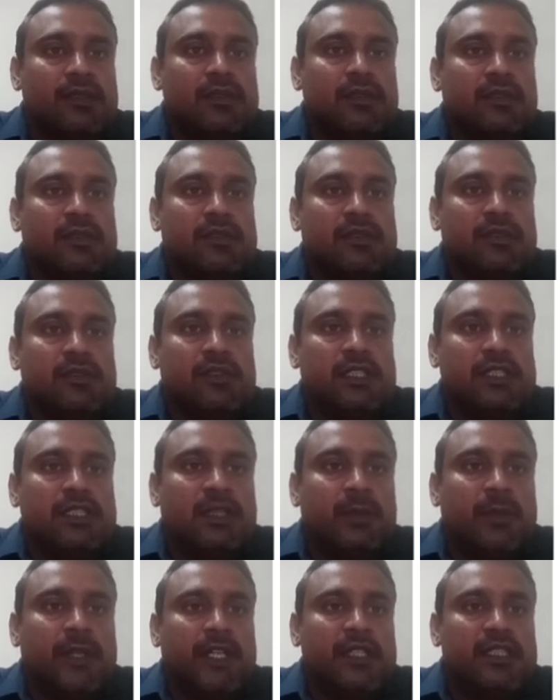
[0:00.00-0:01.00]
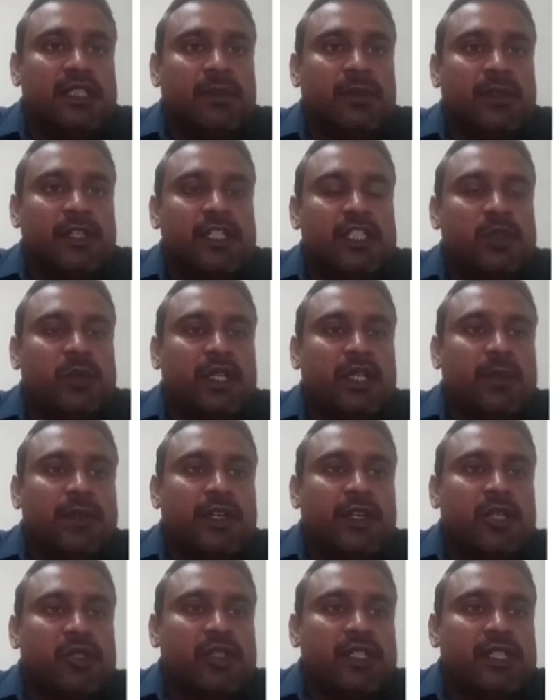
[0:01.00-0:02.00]
So this is the basic principle of
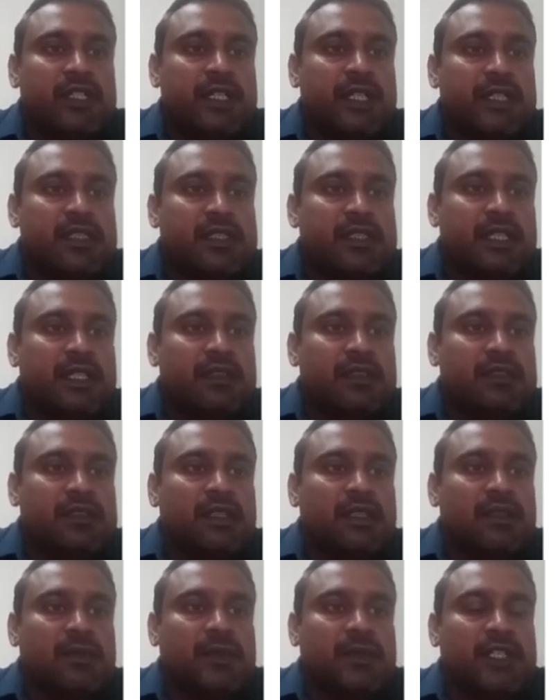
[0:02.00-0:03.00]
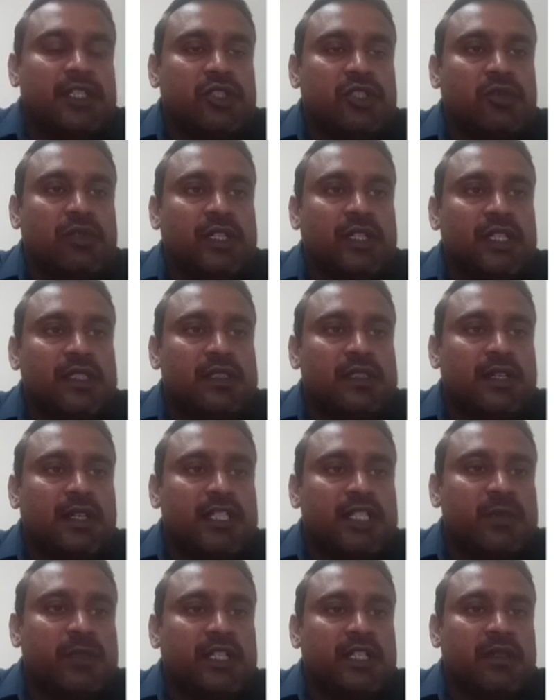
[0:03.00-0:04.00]
ultrasonic testing. The first one is
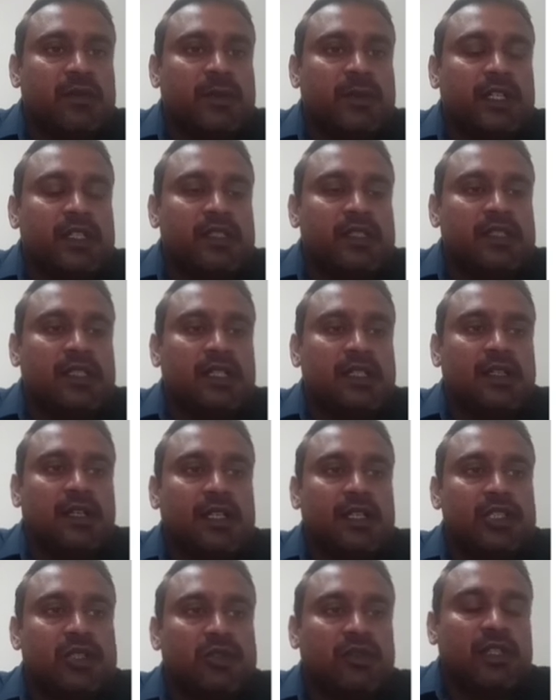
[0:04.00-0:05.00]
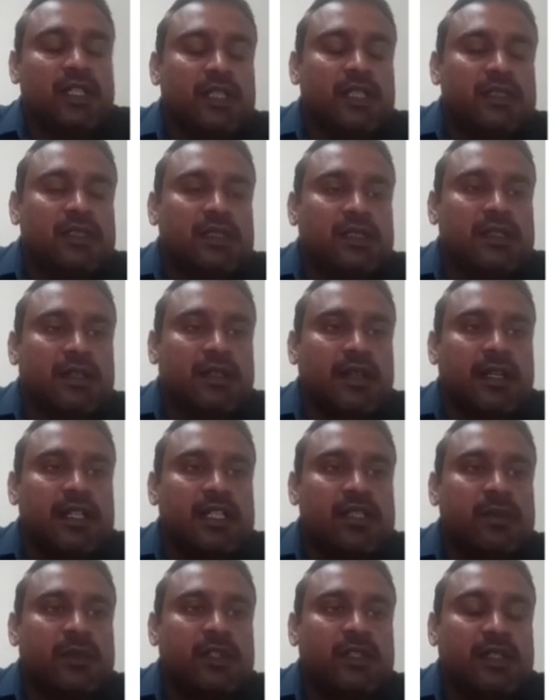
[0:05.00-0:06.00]
transmitter pulse, then last one is
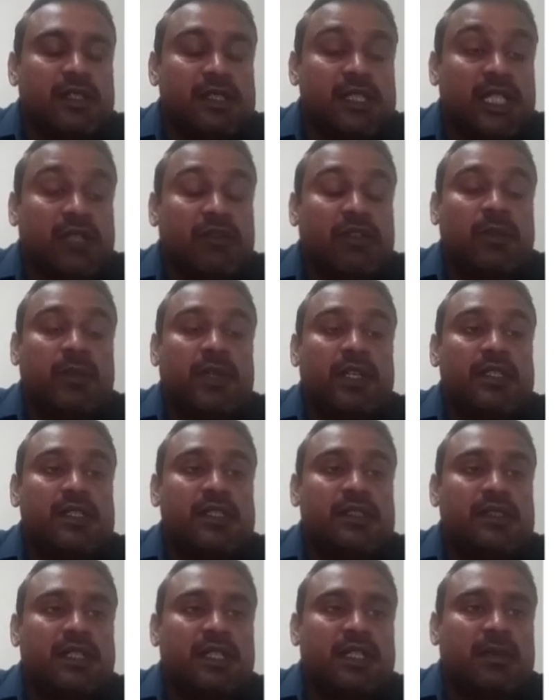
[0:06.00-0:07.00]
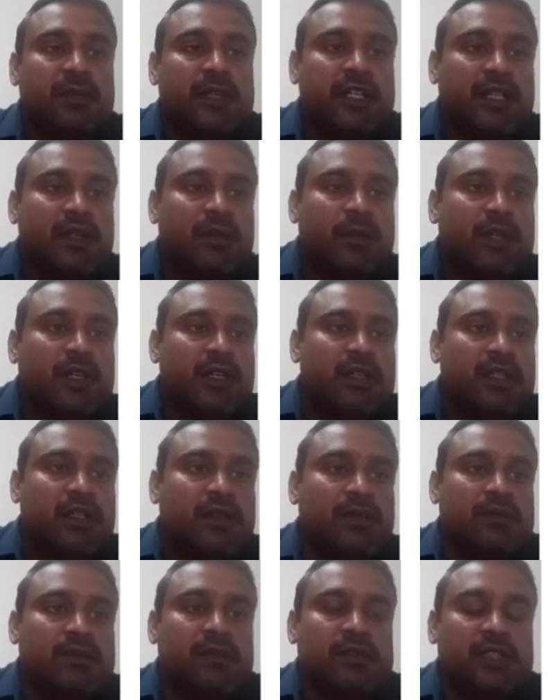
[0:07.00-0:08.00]
receiver pulse. The middle part
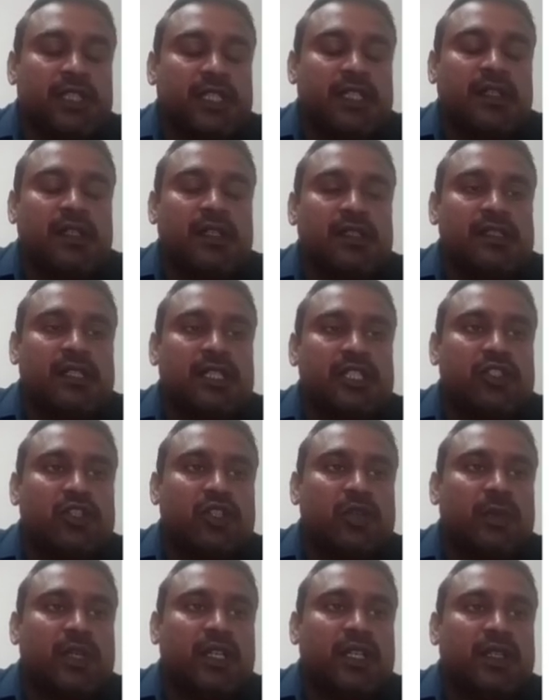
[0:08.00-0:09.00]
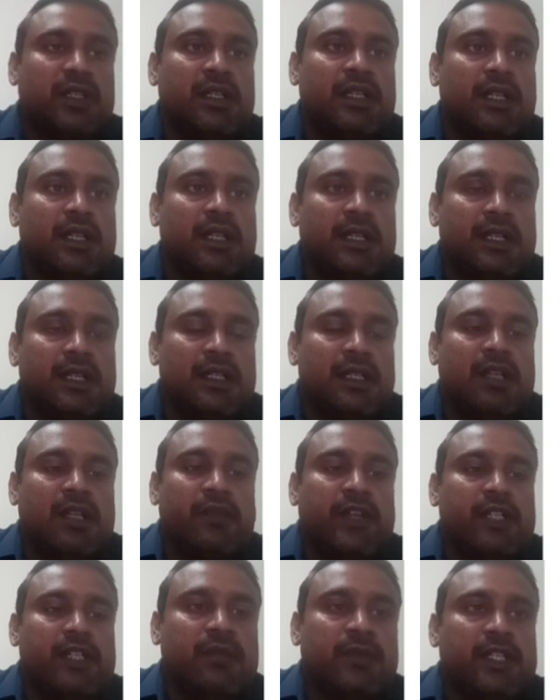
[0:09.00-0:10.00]
of signal is received by
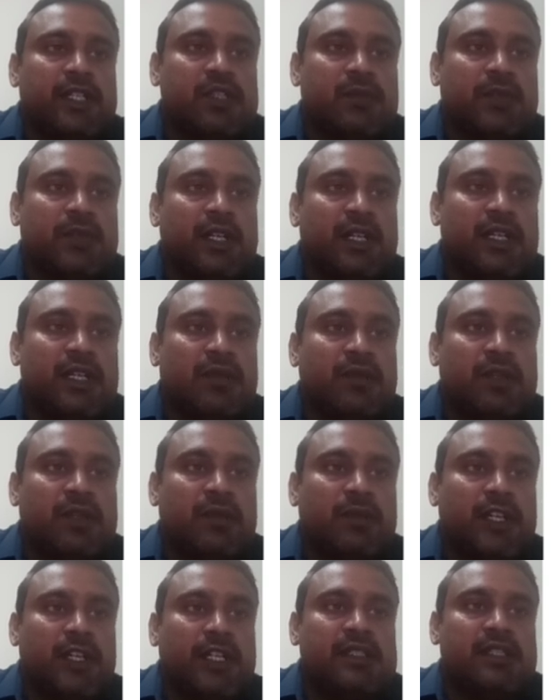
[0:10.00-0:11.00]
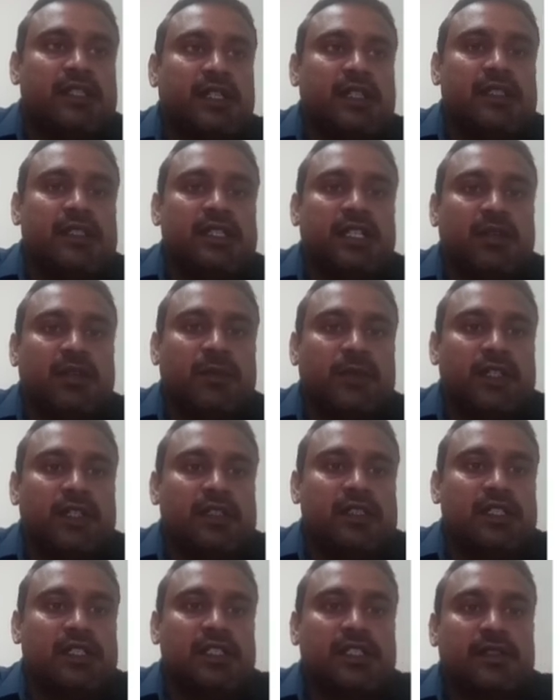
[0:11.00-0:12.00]
defect pulse, plot reflex and initial
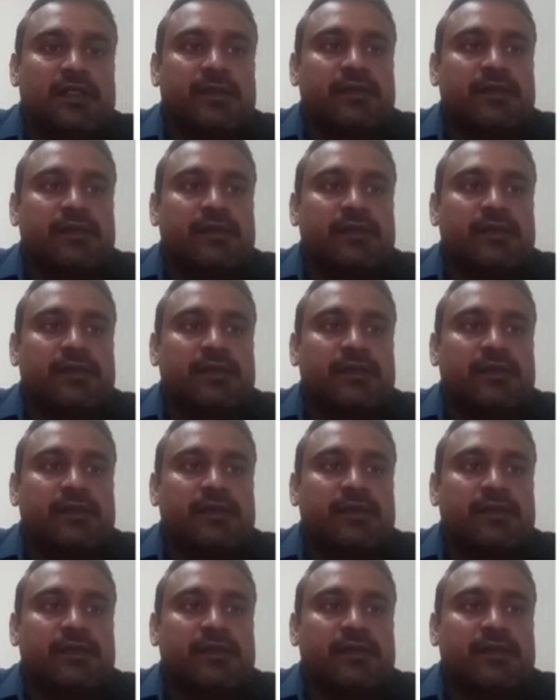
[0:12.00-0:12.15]
pulse.